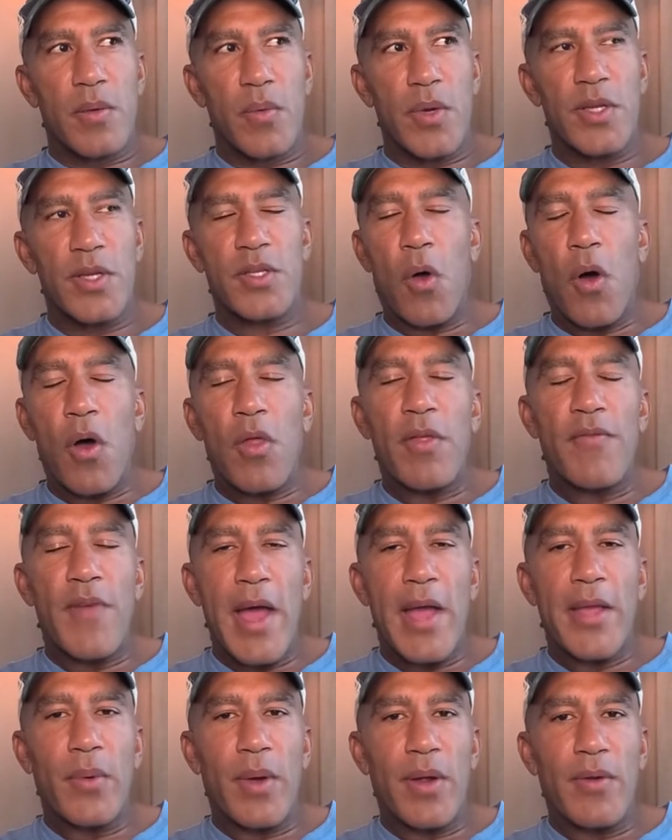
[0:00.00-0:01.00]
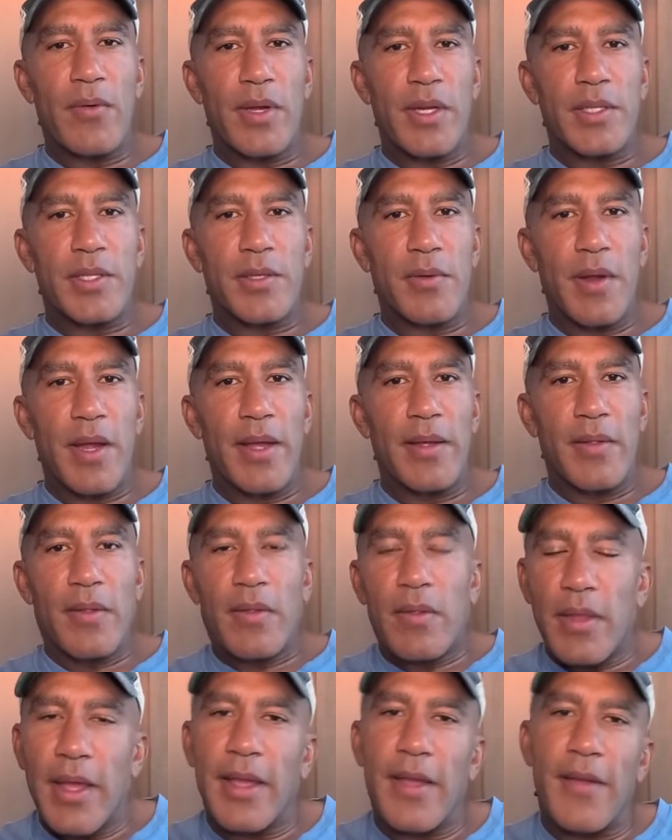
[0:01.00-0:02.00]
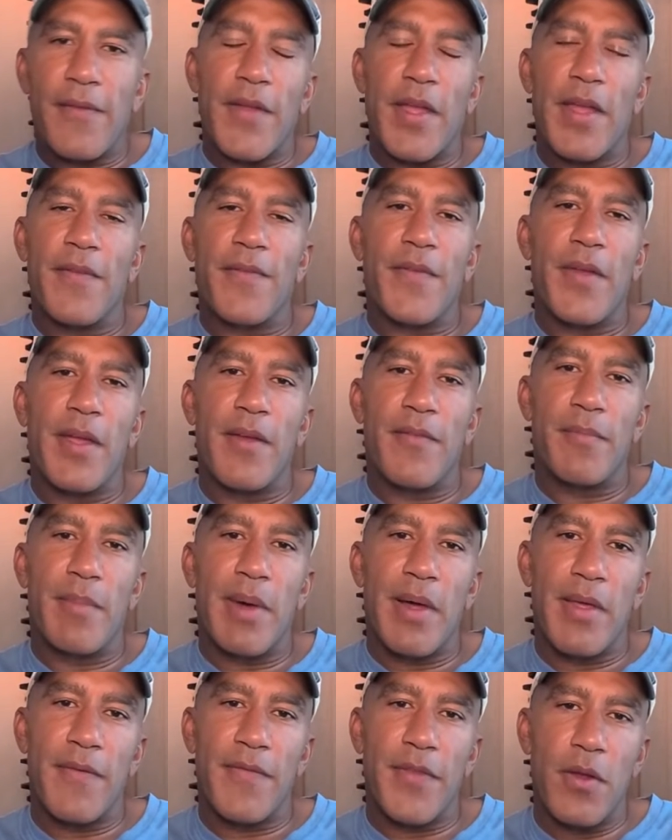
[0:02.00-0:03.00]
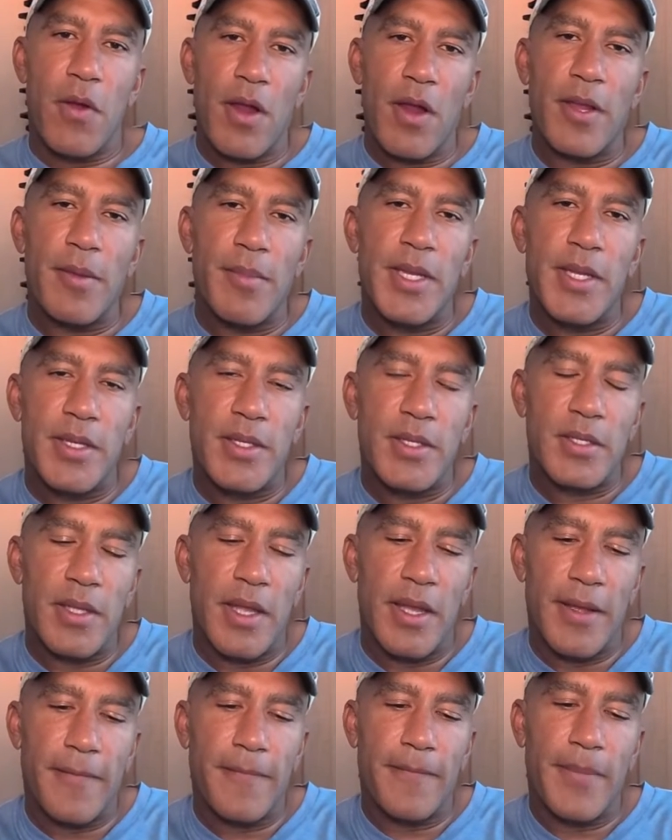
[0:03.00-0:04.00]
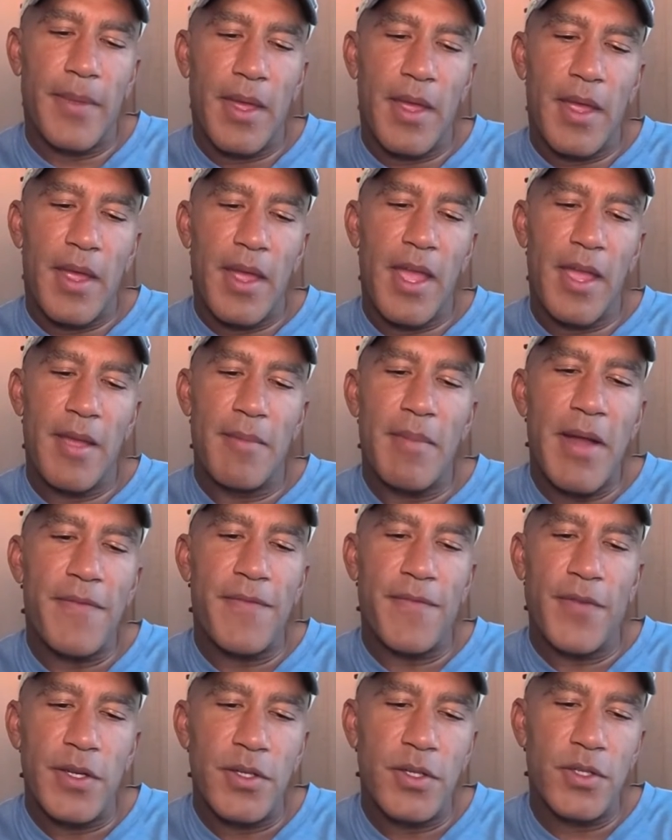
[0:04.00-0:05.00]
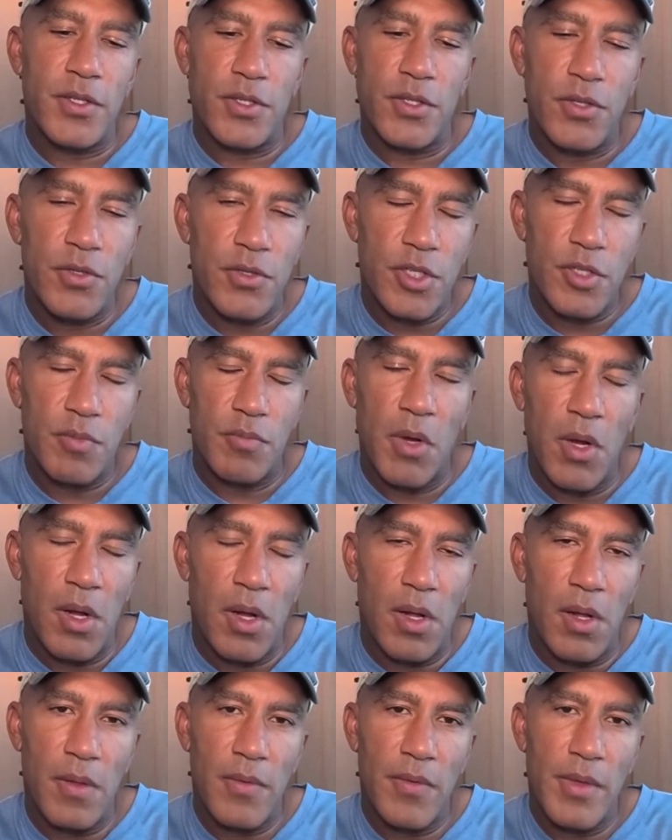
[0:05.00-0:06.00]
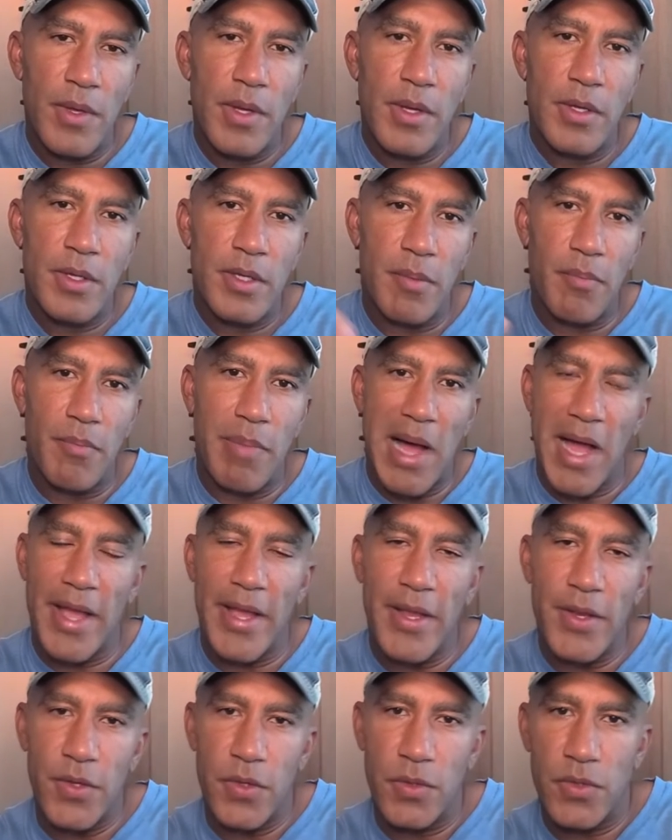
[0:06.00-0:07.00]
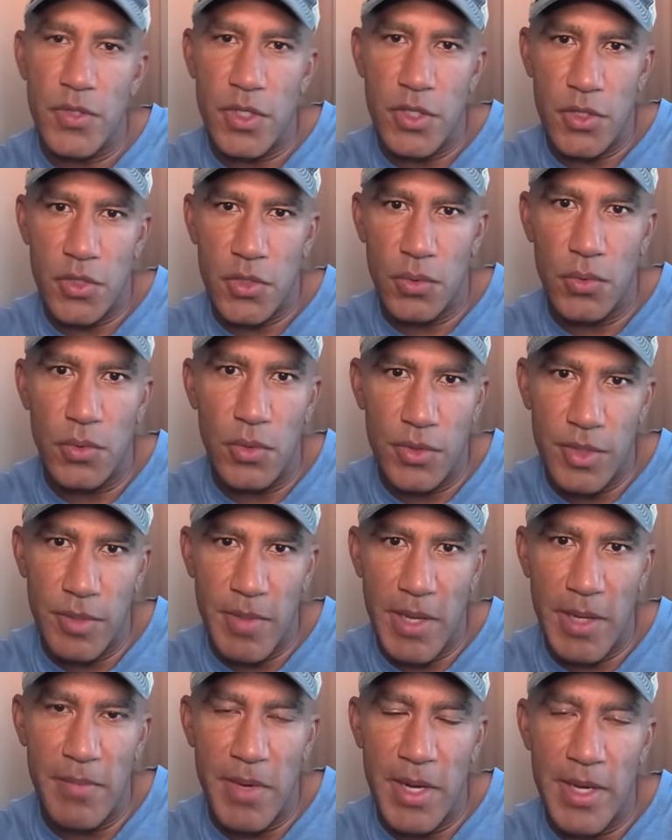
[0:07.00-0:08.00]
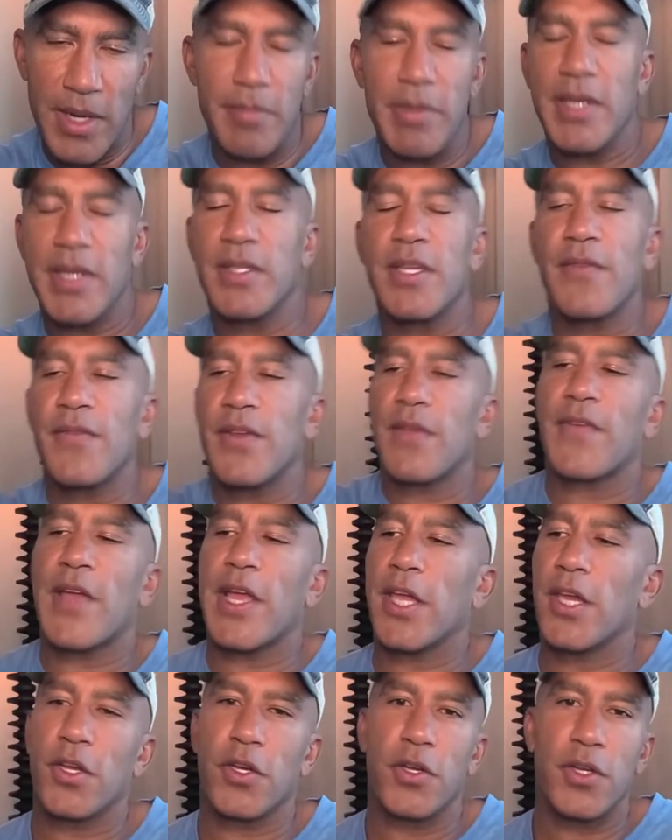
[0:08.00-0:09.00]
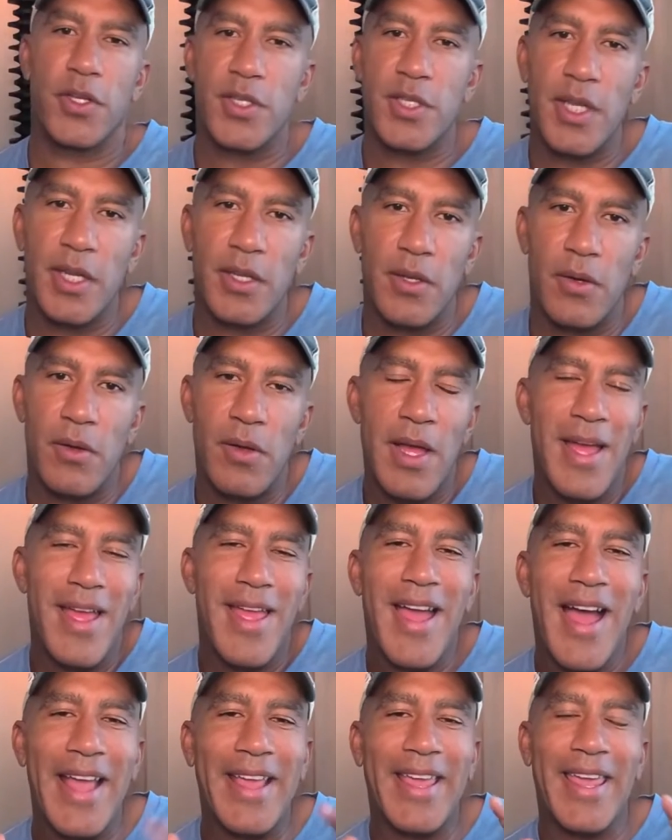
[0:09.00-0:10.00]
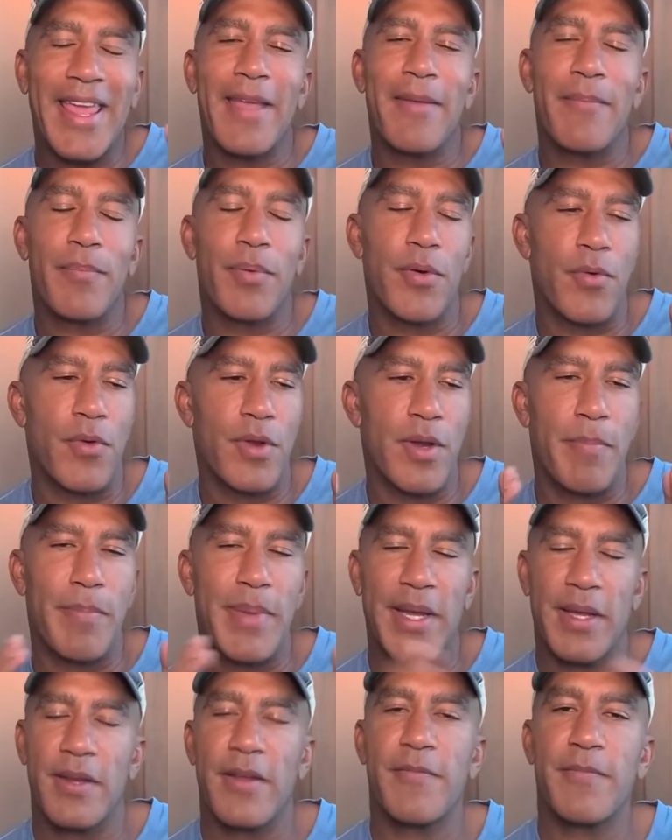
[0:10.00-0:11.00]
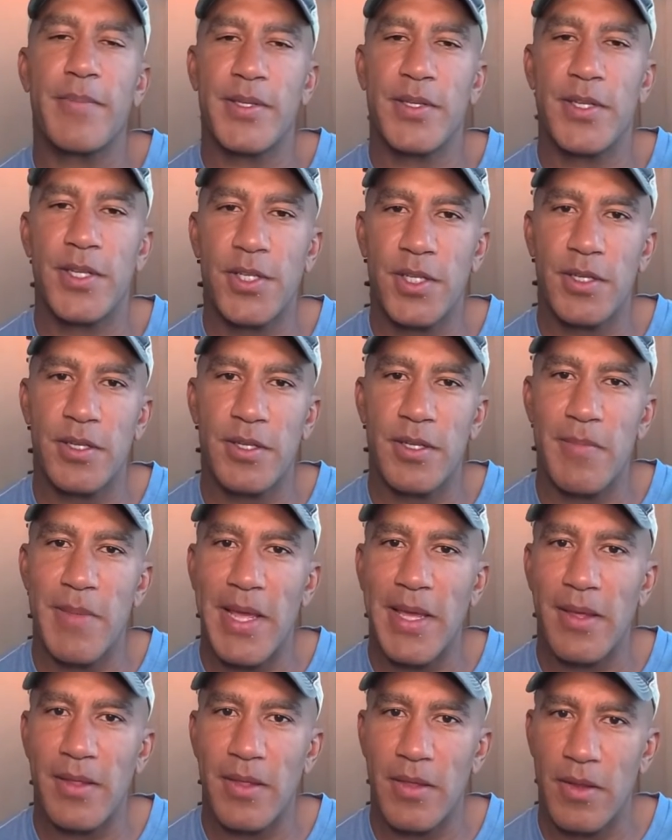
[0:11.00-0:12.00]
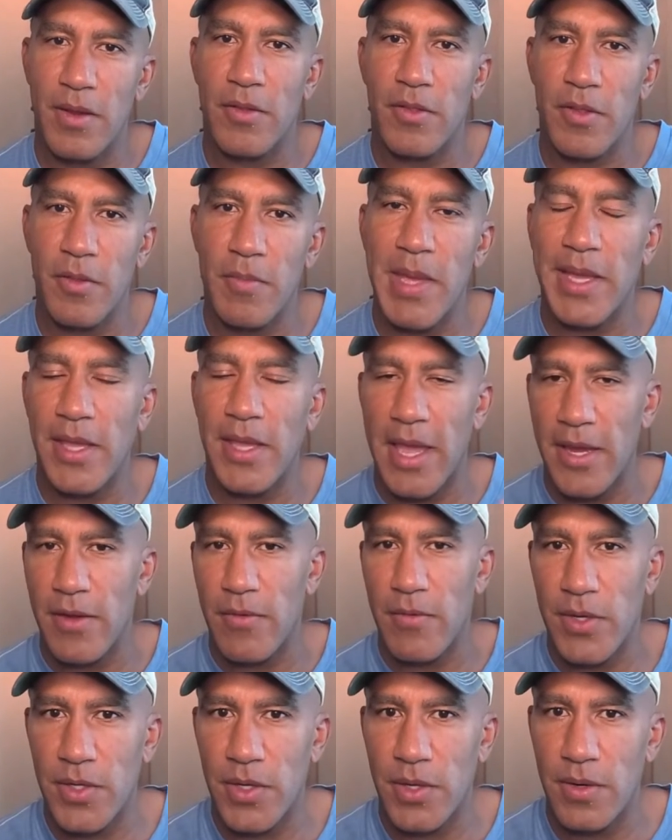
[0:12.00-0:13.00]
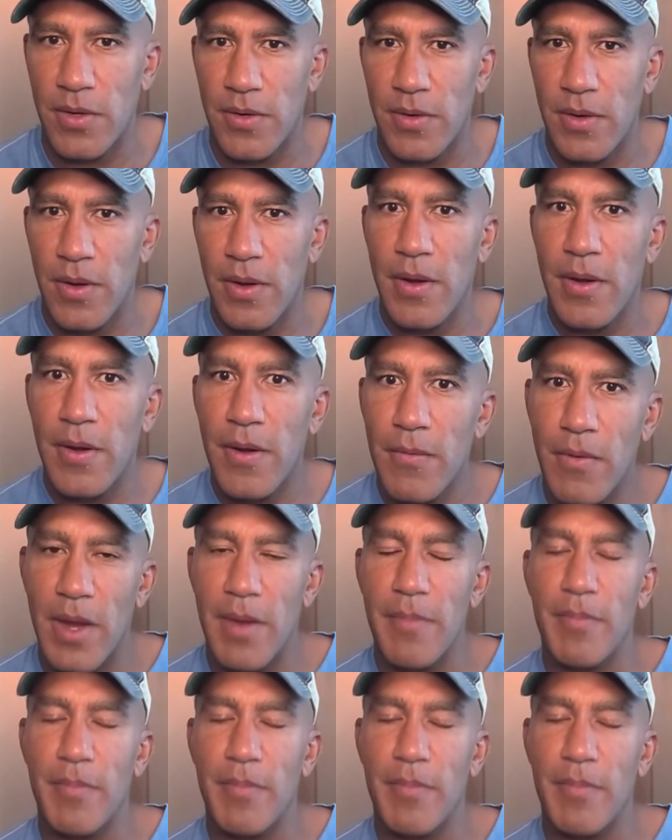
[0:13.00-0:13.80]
Where's all the value at risk, right? Like, if if if if the argument is like hey, my fund is too small to buy and use this tool to make money because even if I get a good signal, I can't put on a big enough position to make, you know, to make any return, mm-hmm.